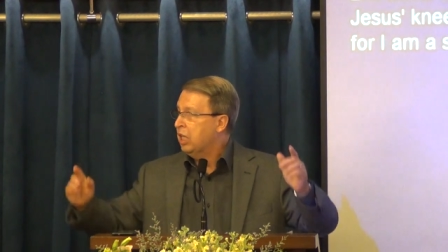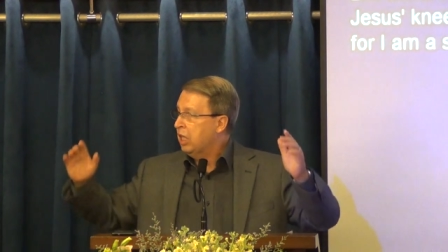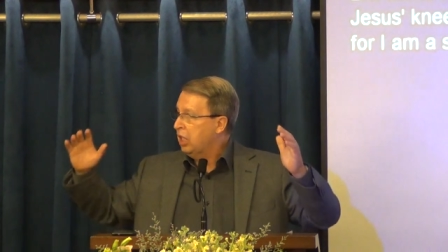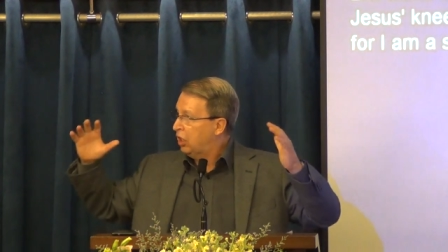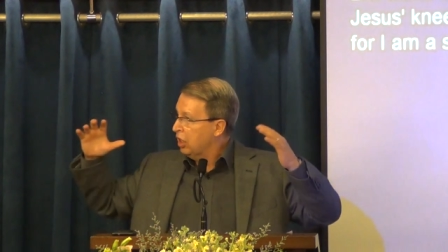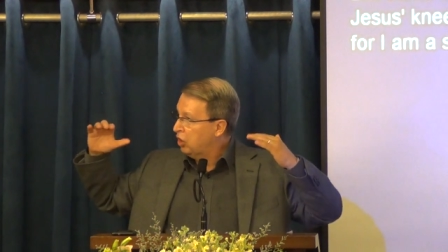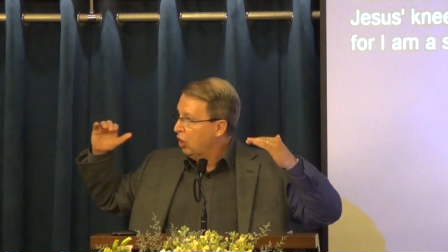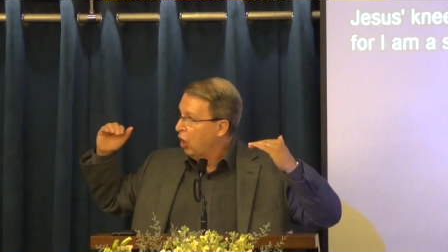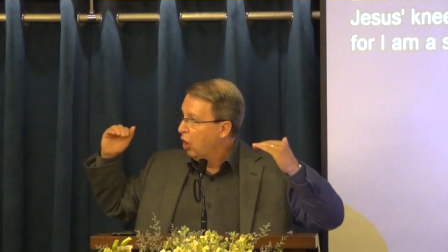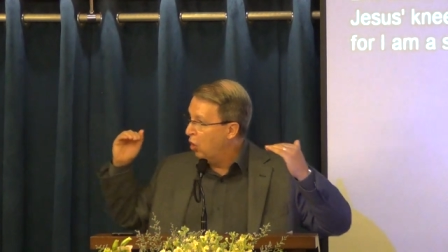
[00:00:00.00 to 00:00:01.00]
It is
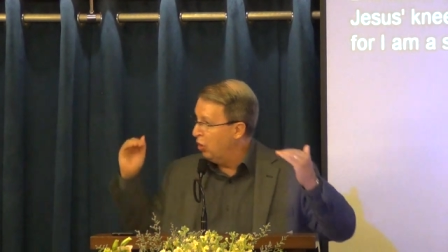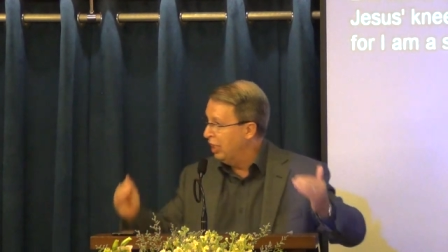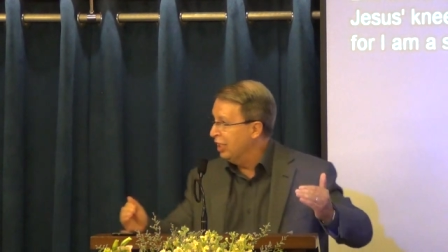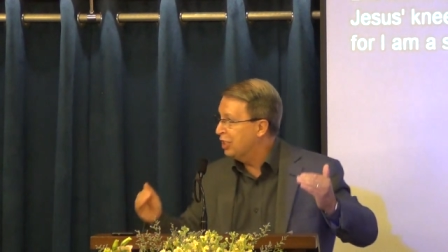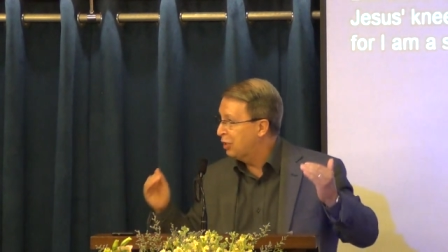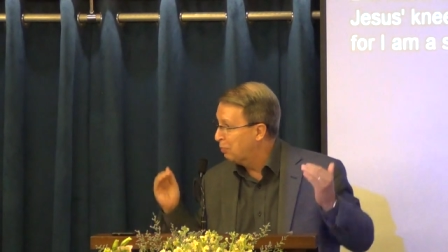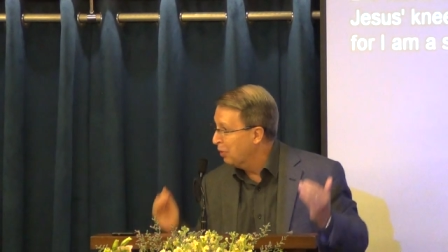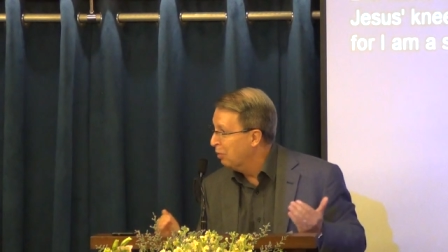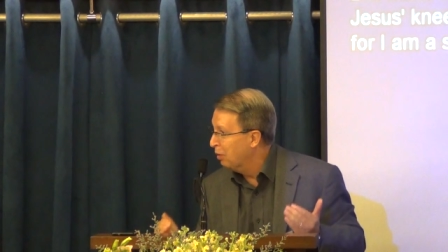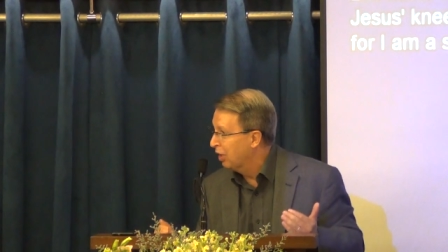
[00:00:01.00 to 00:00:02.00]
the Holy
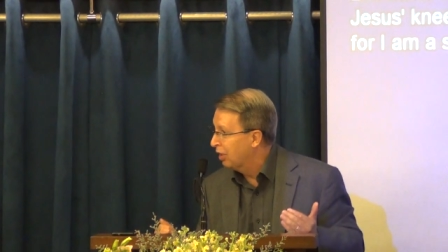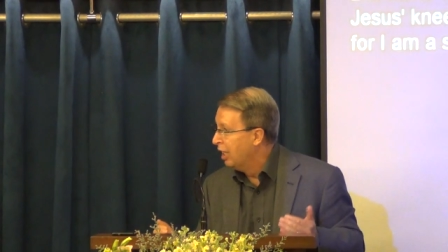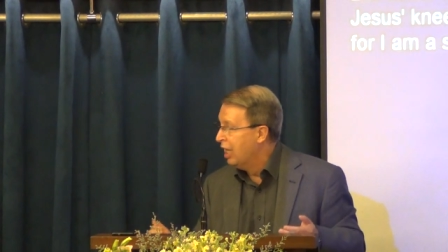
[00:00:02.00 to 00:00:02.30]
Spirit.